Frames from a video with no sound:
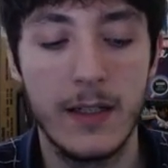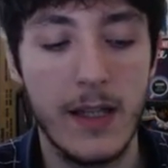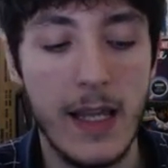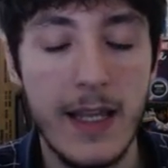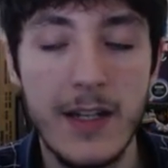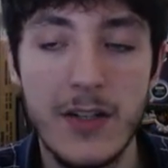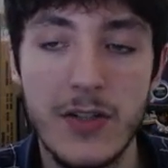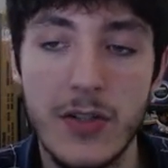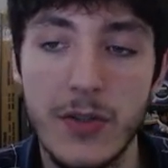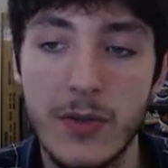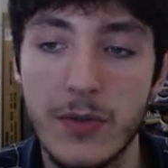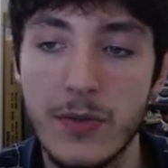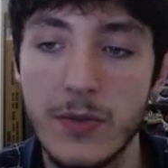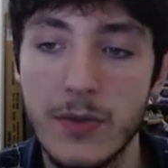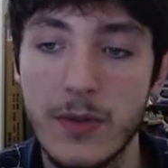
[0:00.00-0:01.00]

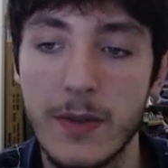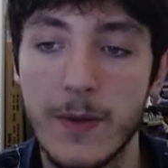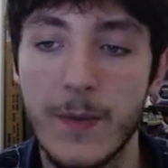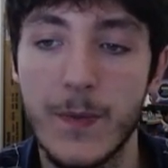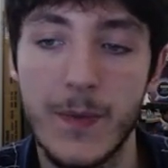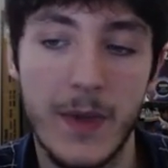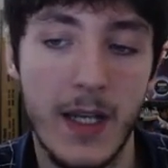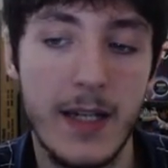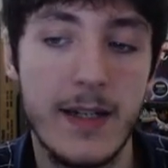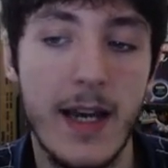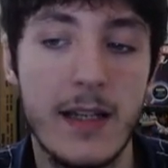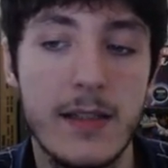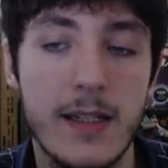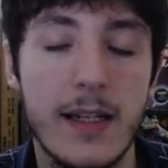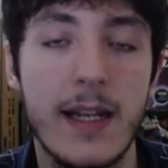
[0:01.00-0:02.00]
into a
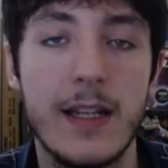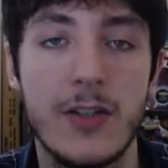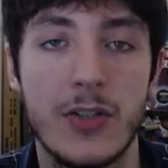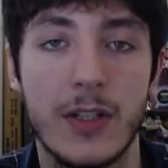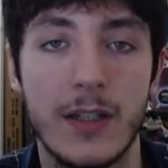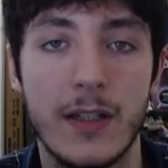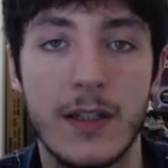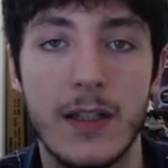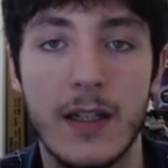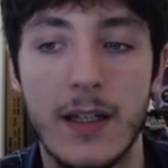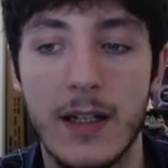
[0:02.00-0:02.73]
destination.